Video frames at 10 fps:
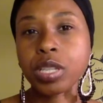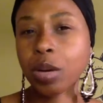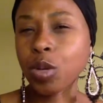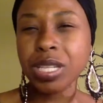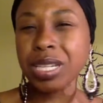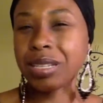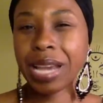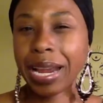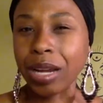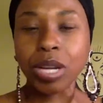I wasn't in
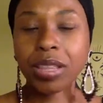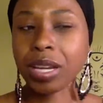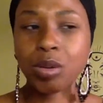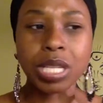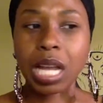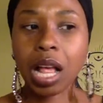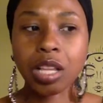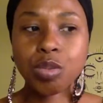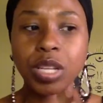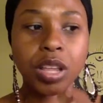town. I think I was in
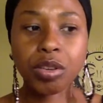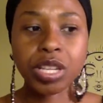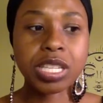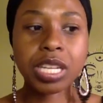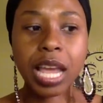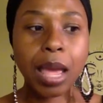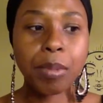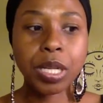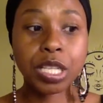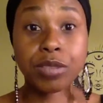college when the other incident
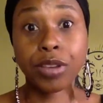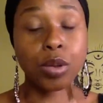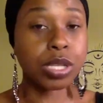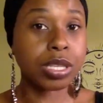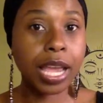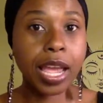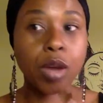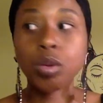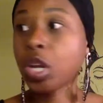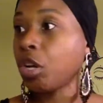happened, because if I was in town,